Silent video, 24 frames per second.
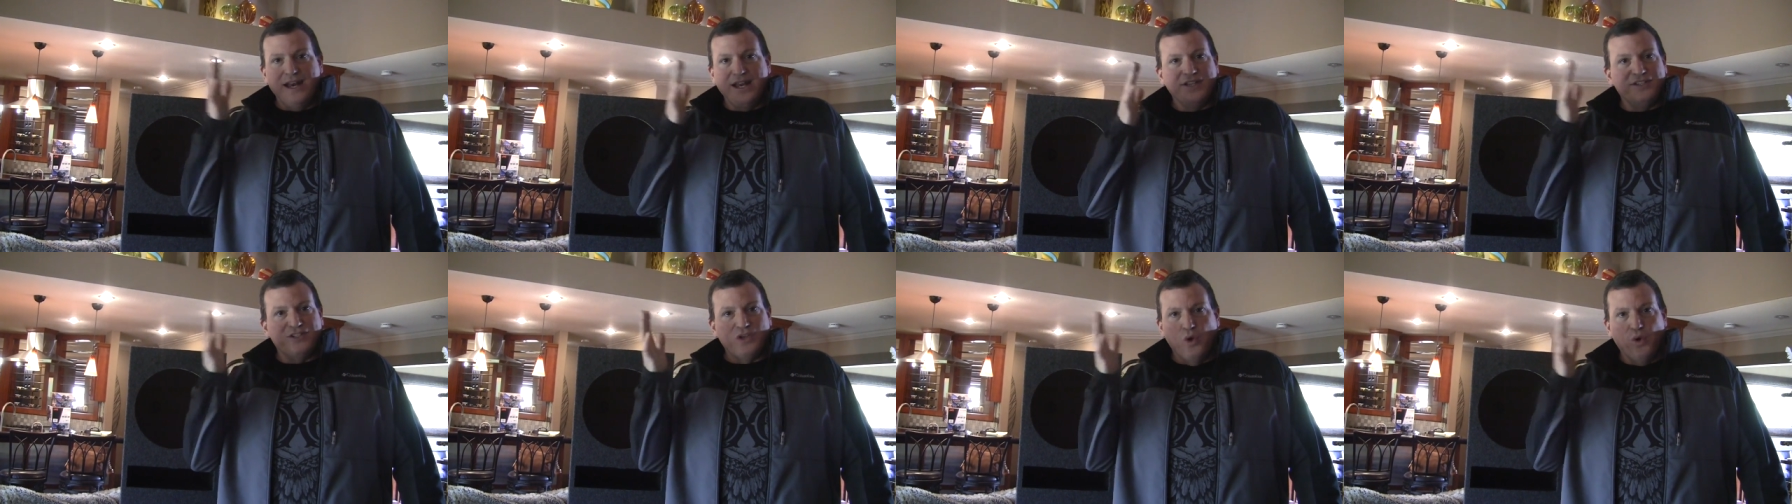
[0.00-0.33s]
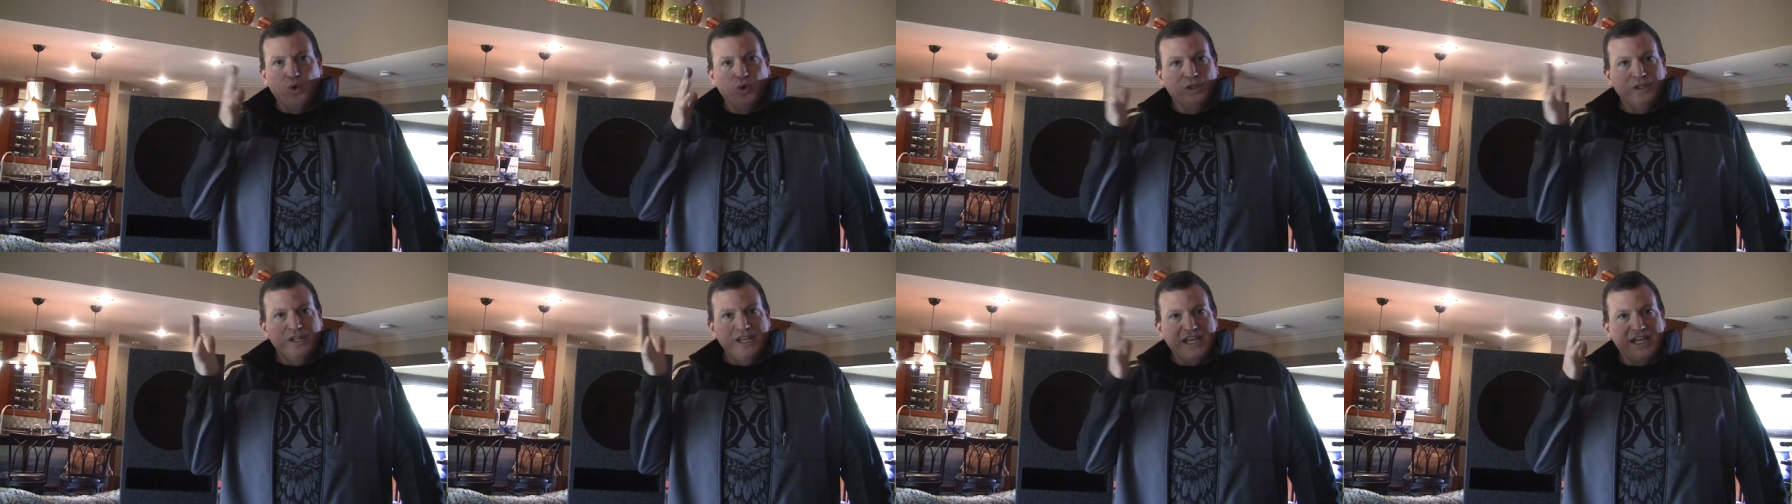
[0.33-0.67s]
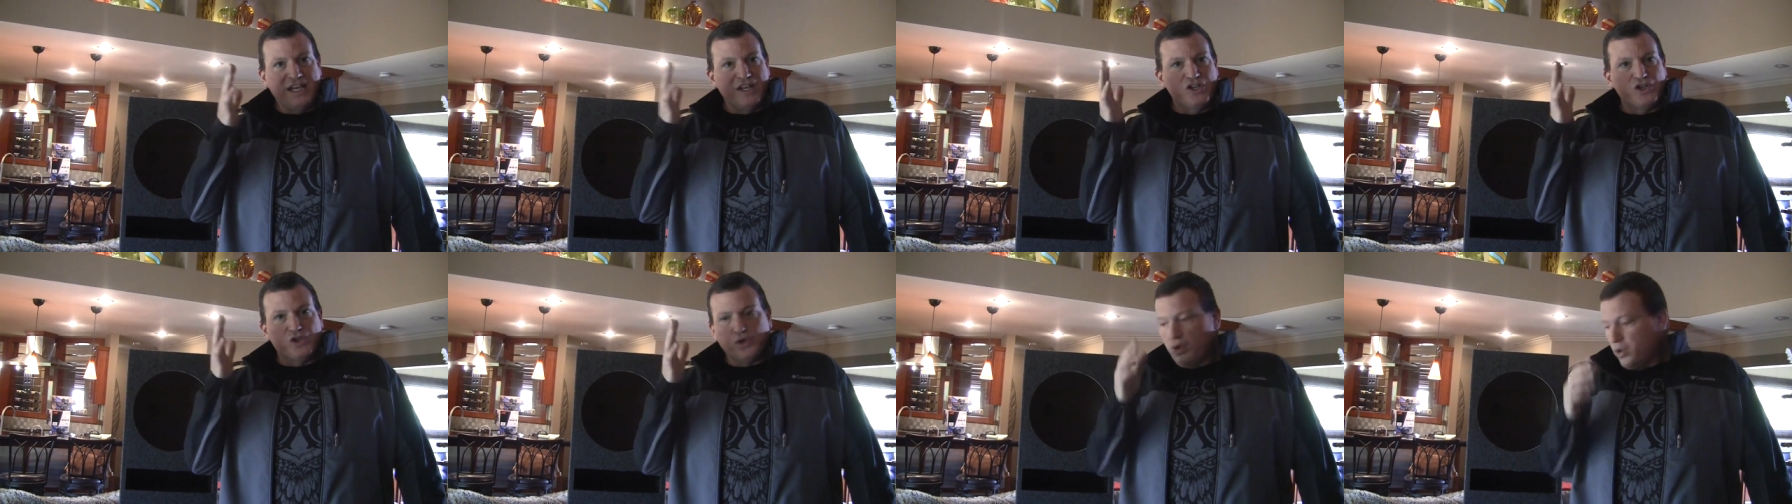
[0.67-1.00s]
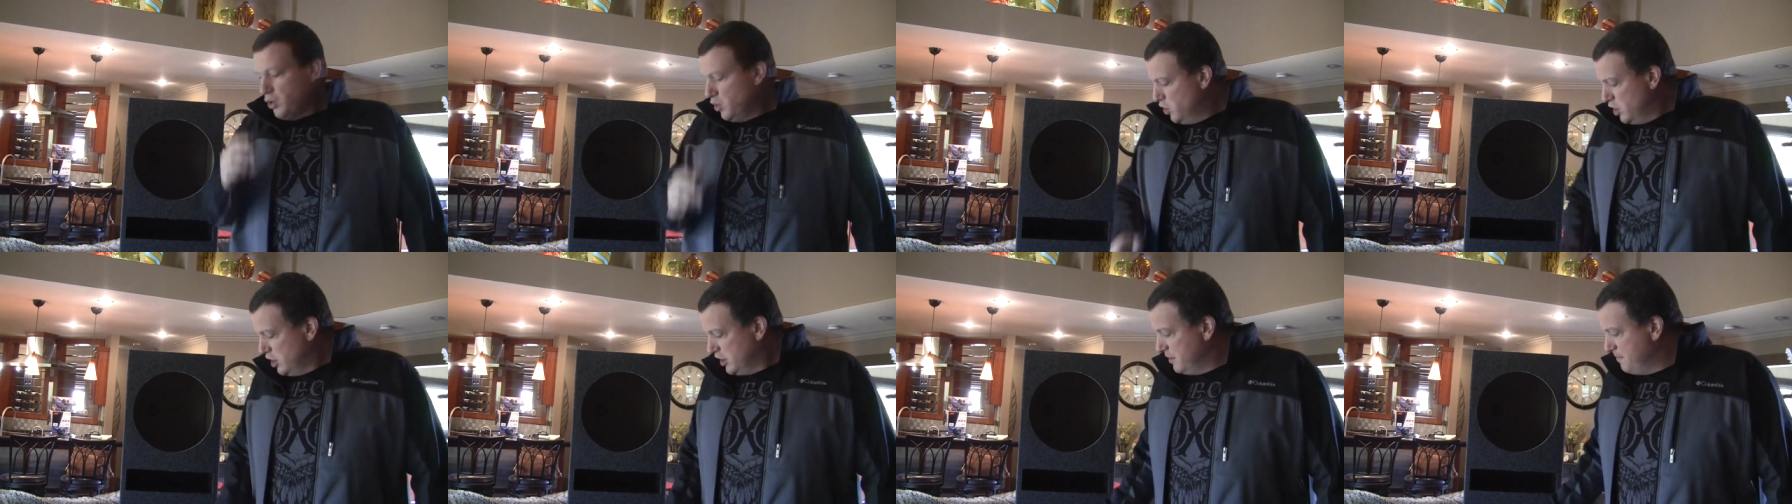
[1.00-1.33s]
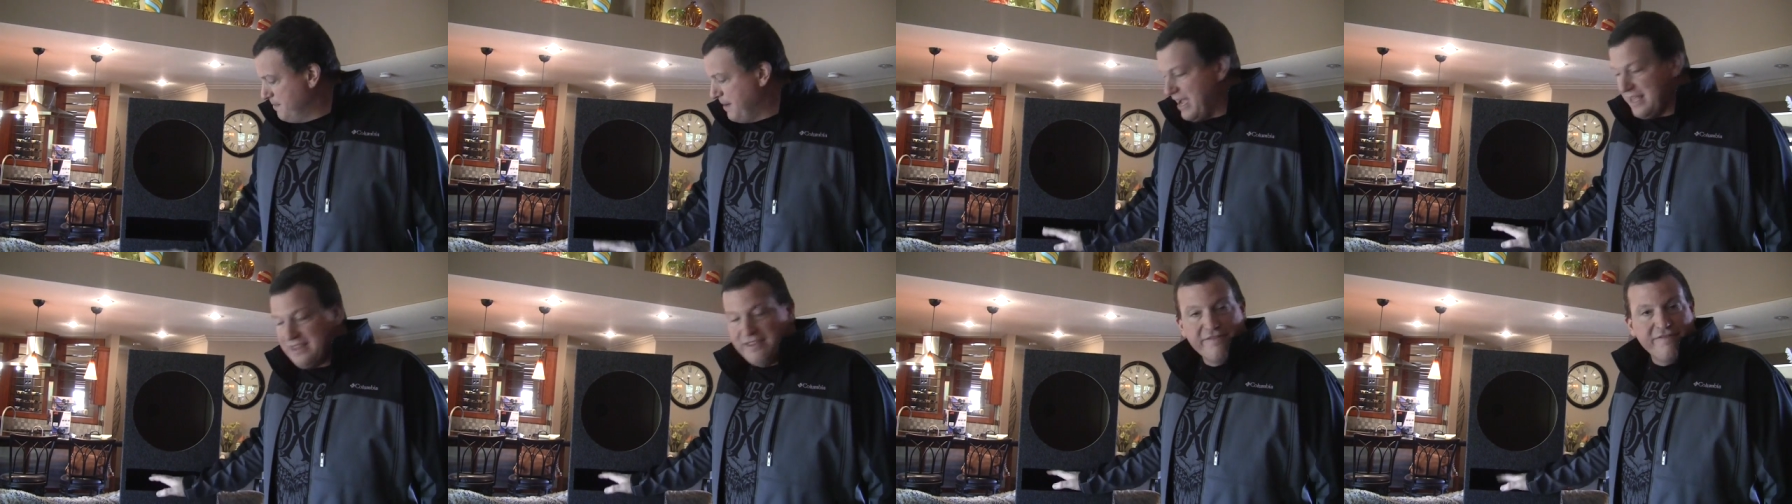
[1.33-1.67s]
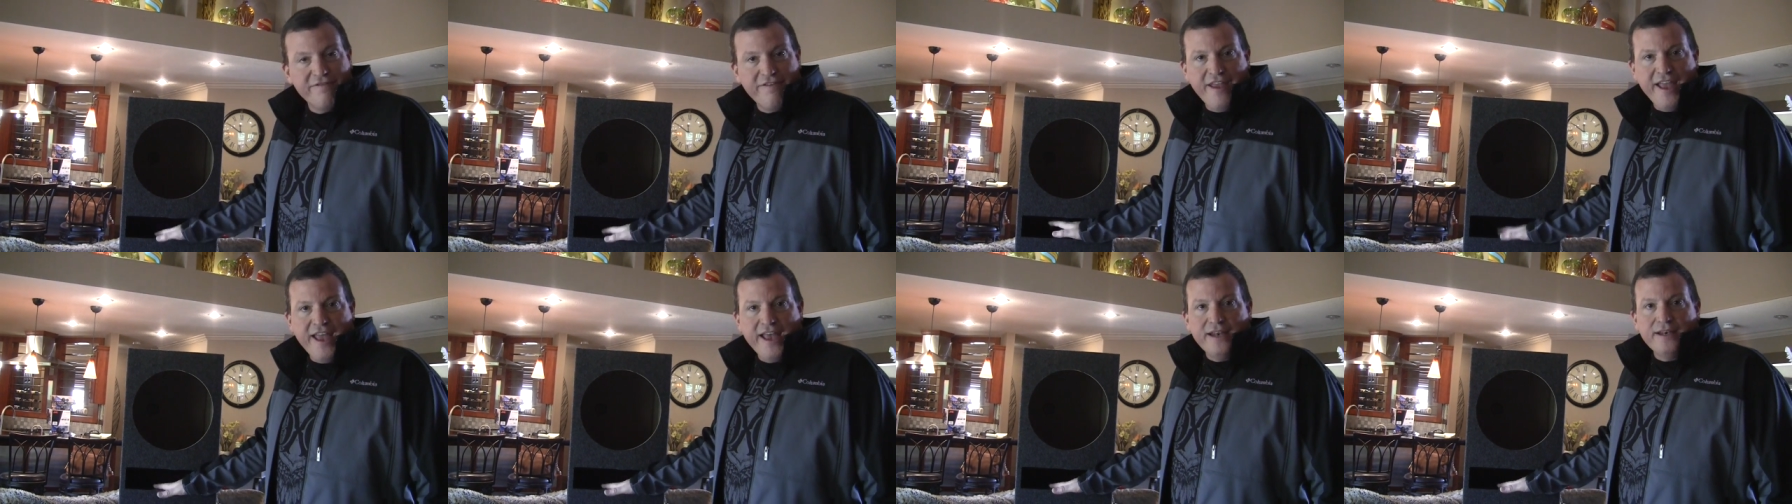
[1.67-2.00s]
is only controlled by the
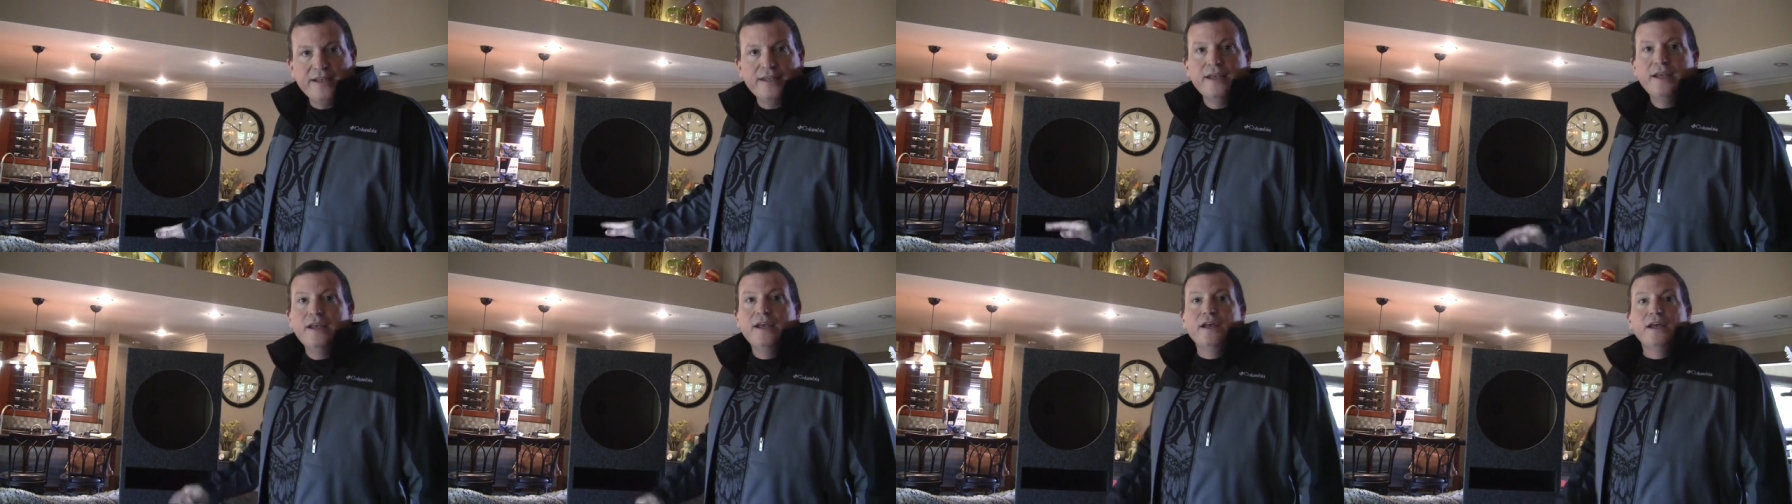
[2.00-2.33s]
vent.